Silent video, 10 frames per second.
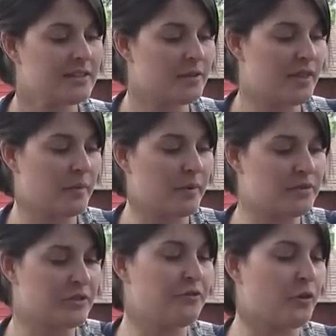So then we
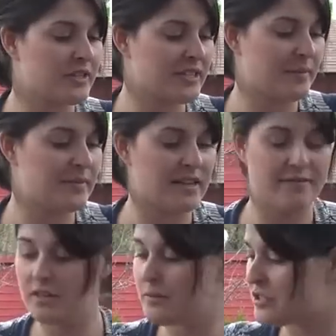would do 4 times
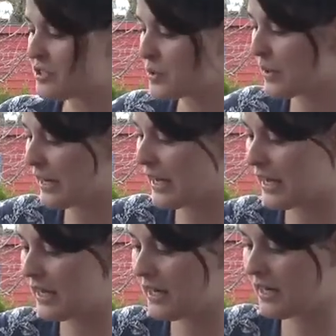7, which is
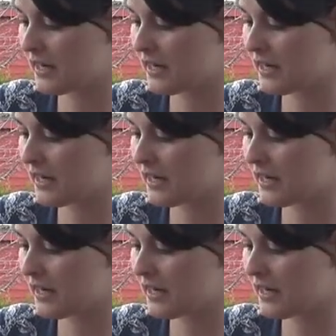28.